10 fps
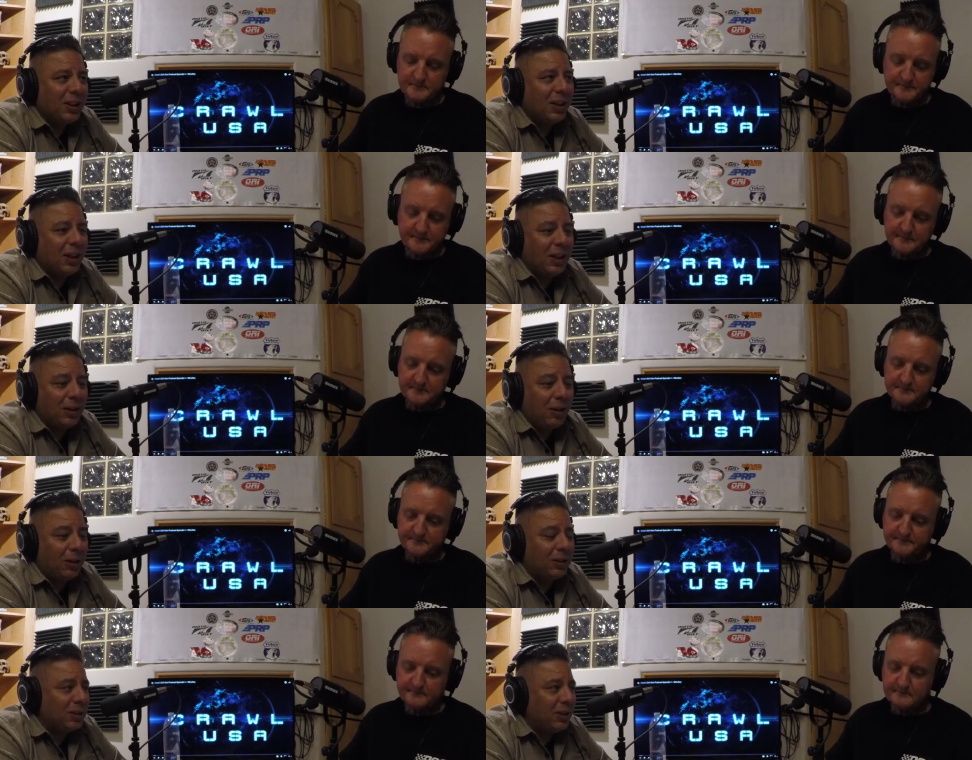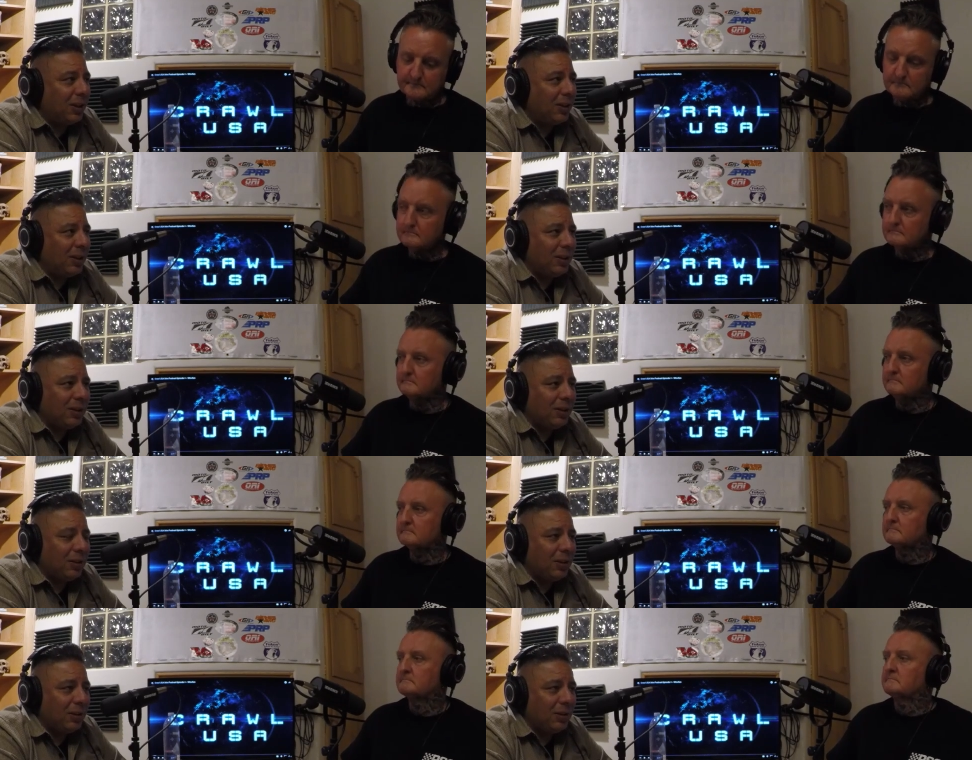Speaker 1: And honestly, I think
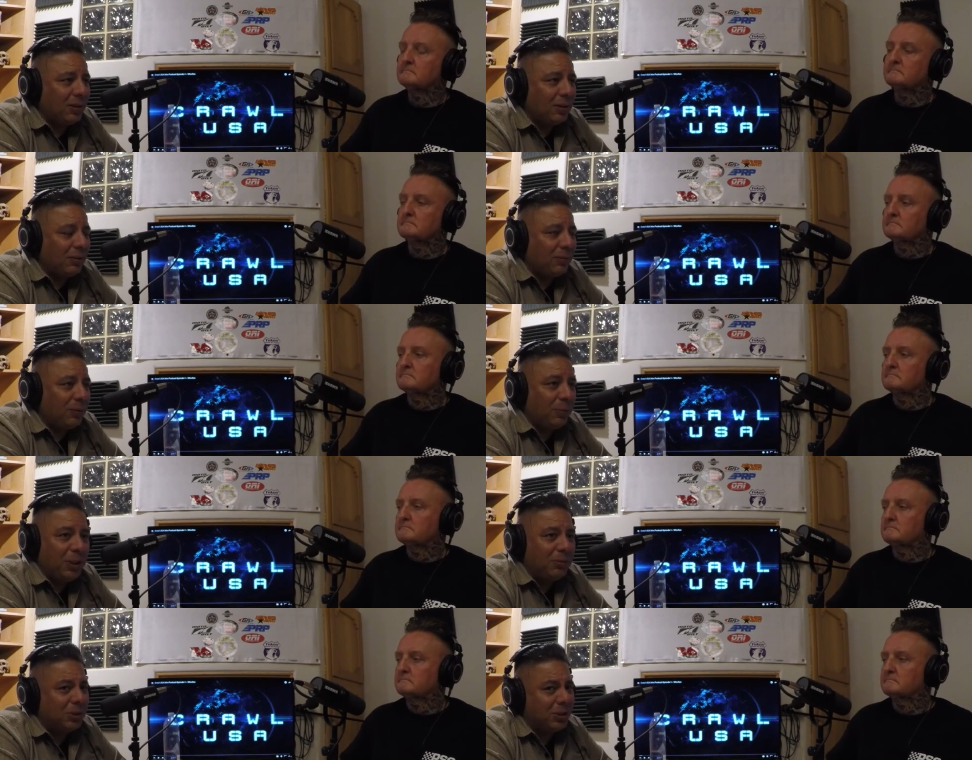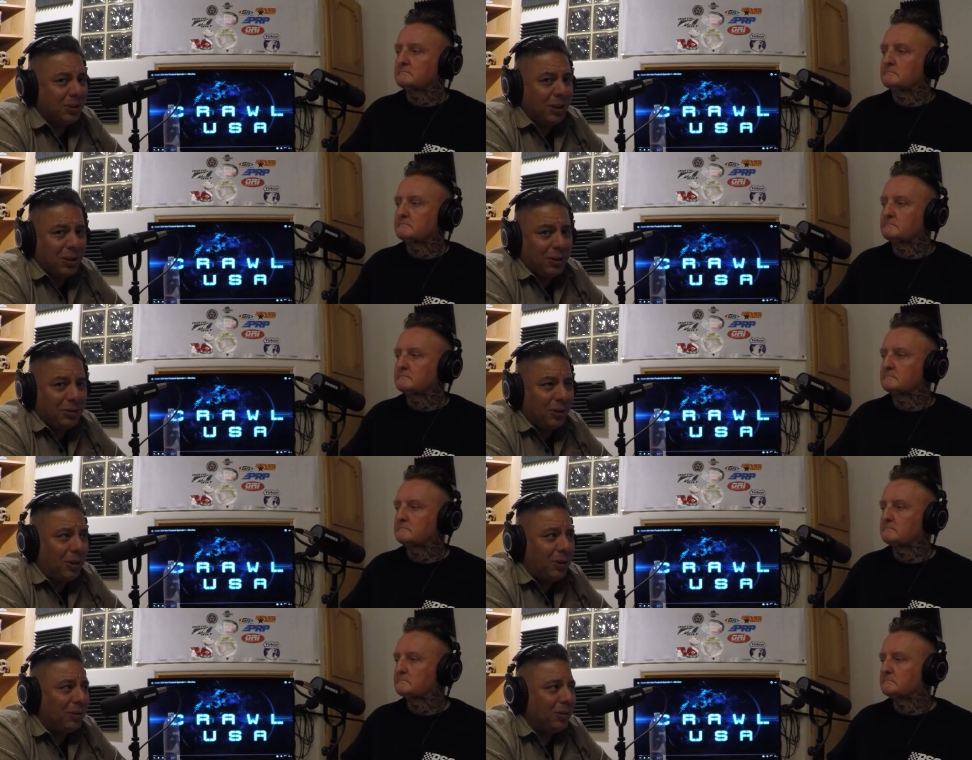for me, it was just luck of the draw